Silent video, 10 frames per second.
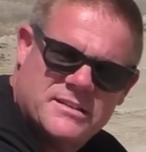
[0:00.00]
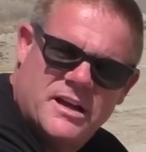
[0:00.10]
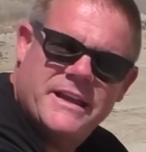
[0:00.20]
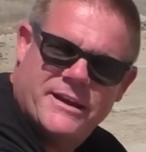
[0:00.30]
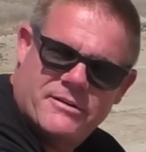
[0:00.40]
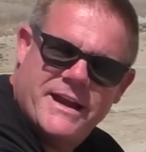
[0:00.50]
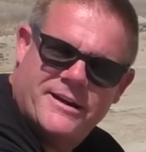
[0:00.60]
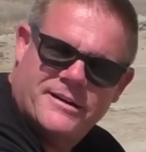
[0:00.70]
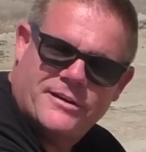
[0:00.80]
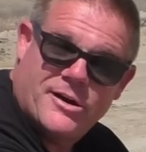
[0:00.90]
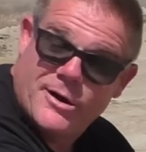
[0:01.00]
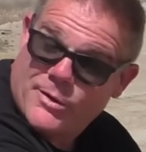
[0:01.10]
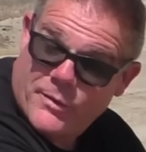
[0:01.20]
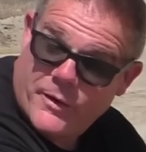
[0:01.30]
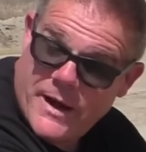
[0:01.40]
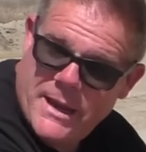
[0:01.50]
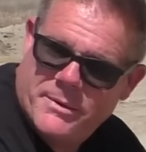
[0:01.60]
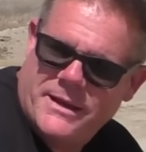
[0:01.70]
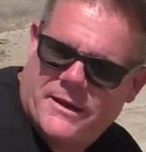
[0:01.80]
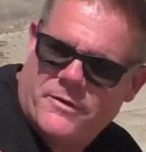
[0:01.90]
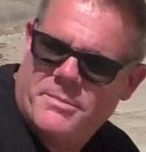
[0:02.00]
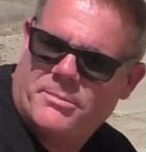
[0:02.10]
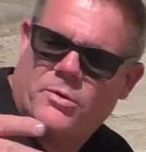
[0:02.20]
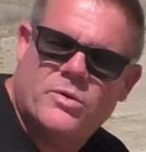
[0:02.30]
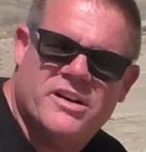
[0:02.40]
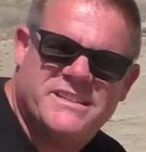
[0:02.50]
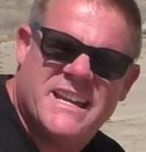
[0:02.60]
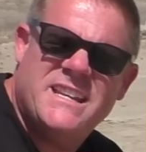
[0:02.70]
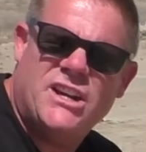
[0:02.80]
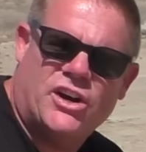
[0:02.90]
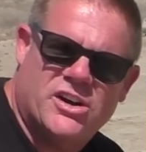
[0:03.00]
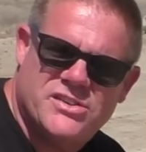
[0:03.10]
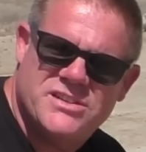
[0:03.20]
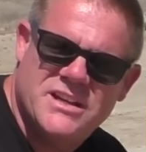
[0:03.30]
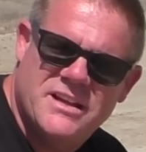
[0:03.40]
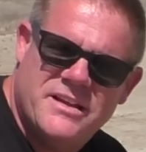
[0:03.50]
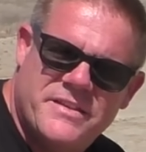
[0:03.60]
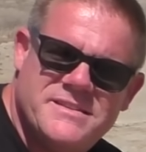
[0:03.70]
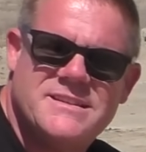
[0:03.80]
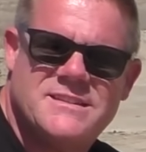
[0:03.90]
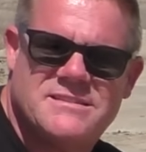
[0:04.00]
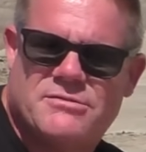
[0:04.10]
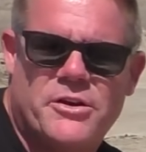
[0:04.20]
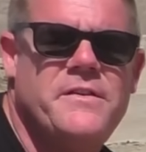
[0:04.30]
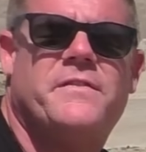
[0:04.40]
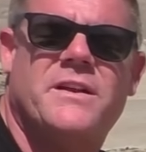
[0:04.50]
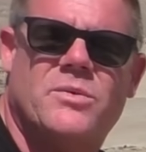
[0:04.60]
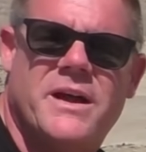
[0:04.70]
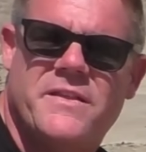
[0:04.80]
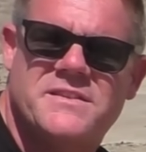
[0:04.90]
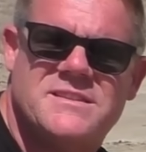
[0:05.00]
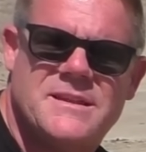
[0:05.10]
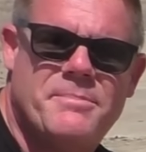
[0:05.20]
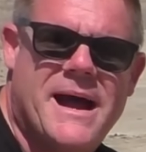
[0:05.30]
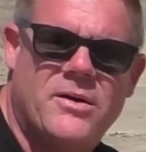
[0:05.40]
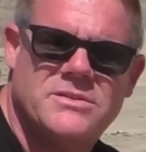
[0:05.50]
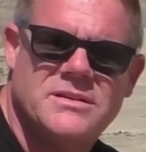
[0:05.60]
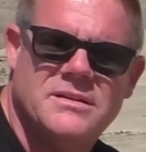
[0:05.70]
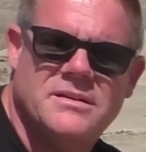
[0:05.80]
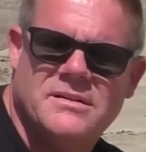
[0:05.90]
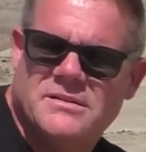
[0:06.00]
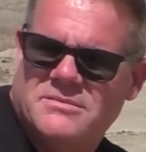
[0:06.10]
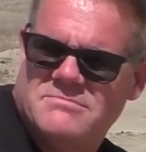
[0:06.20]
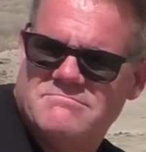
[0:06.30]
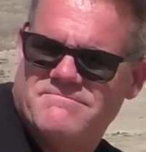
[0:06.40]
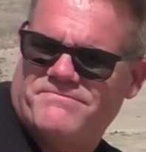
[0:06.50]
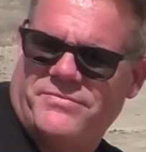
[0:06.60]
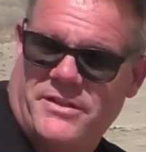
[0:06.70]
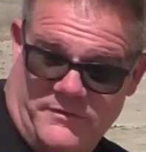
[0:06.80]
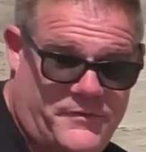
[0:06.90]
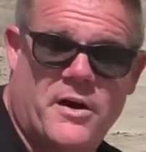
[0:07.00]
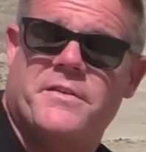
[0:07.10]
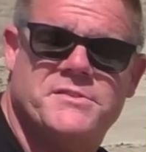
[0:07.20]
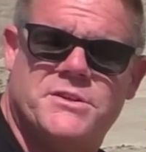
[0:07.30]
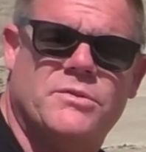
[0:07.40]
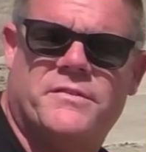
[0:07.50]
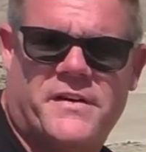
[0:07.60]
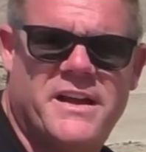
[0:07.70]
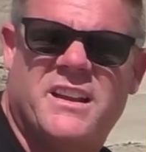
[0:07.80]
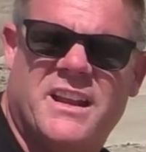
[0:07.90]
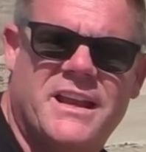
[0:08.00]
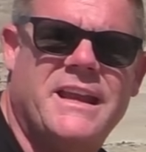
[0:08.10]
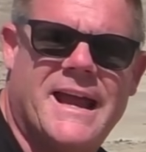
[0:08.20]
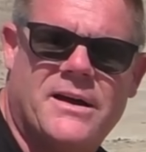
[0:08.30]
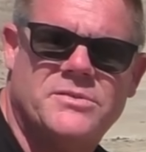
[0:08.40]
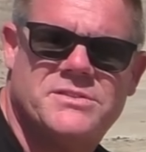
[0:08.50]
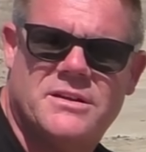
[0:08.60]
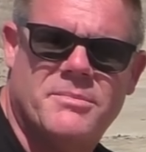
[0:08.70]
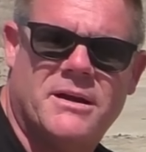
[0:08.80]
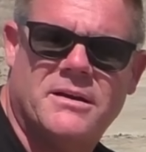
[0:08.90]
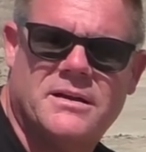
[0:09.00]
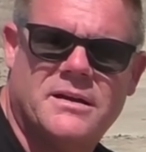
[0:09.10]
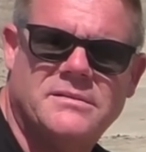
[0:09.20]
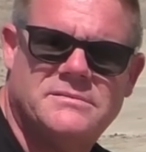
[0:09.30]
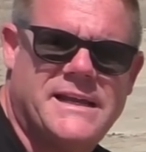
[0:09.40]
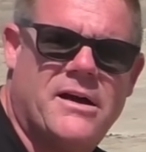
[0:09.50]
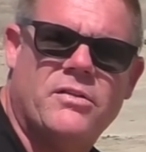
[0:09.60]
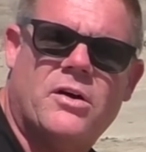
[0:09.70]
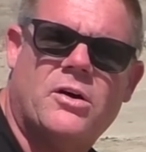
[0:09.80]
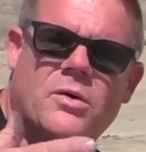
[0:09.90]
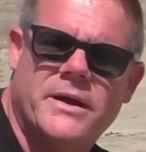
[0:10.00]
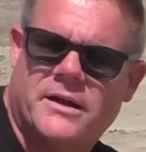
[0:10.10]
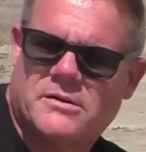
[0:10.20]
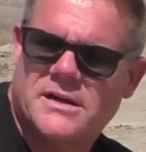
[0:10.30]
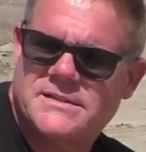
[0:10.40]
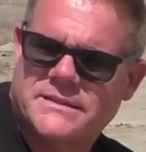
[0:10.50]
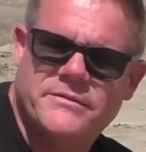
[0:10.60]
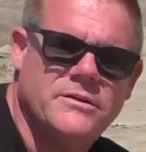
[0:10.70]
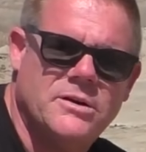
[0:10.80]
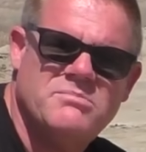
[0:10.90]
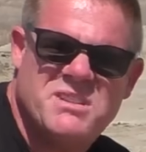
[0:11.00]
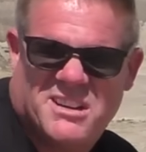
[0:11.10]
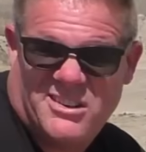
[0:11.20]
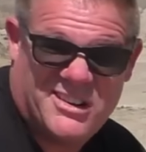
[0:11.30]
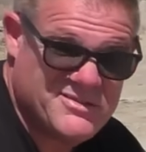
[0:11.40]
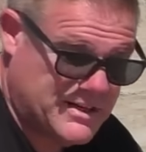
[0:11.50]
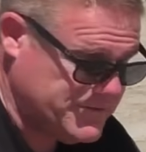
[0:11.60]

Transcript: slug hit right here on the heart where we were aiming, and remember, we're at 10 yards. This is 30 feet away. This is about the farthest you would find in any house in America, down the hallway and across the living room, 10 yards